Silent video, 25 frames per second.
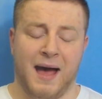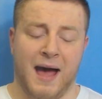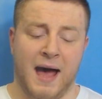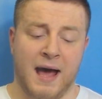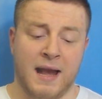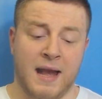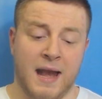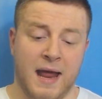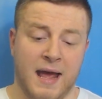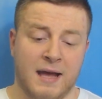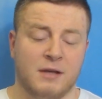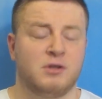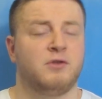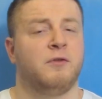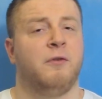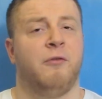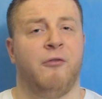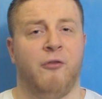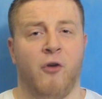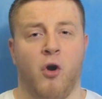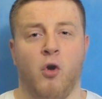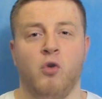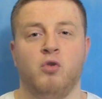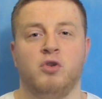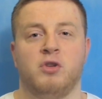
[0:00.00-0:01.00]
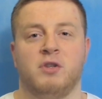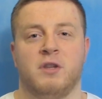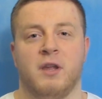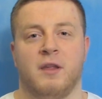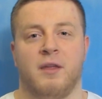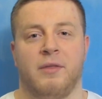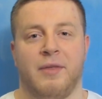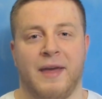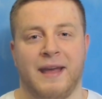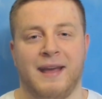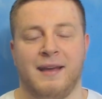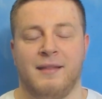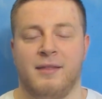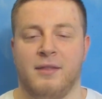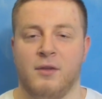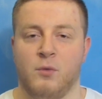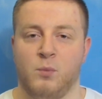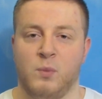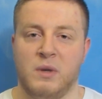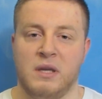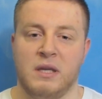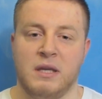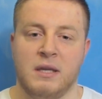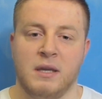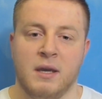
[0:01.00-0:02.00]
it's false to think that
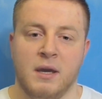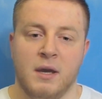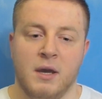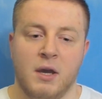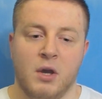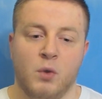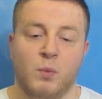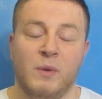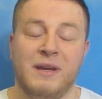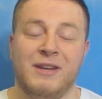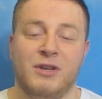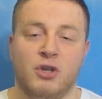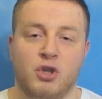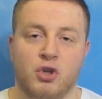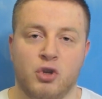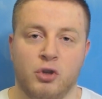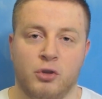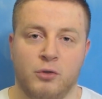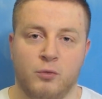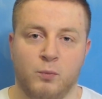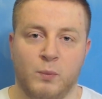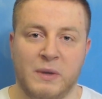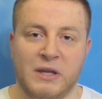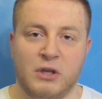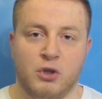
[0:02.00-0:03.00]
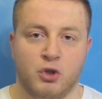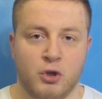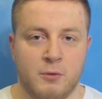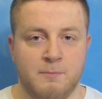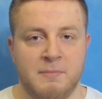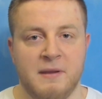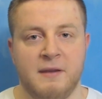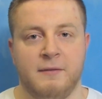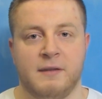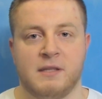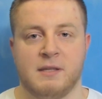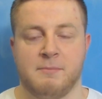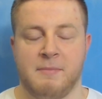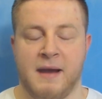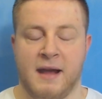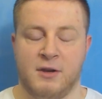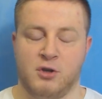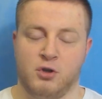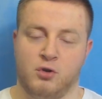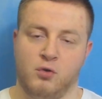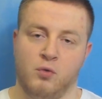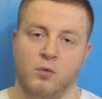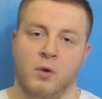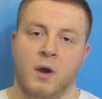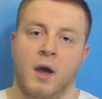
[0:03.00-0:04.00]
we should be
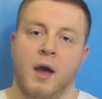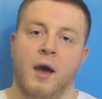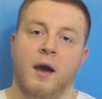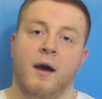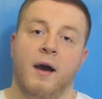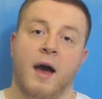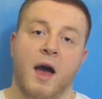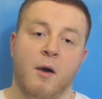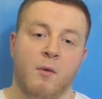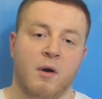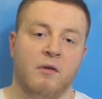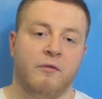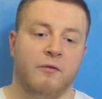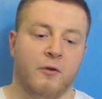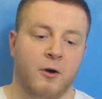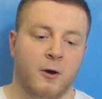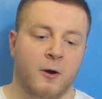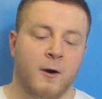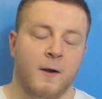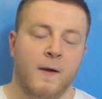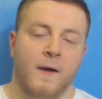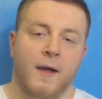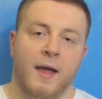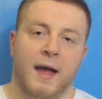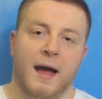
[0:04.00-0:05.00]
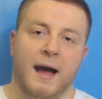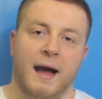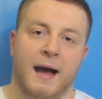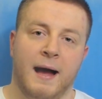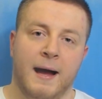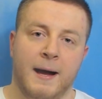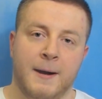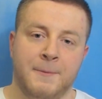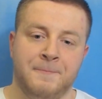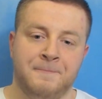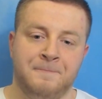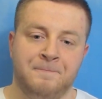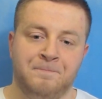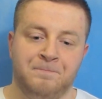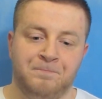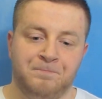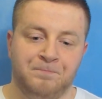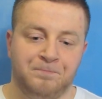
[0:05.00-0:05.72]
symmetrical. However, can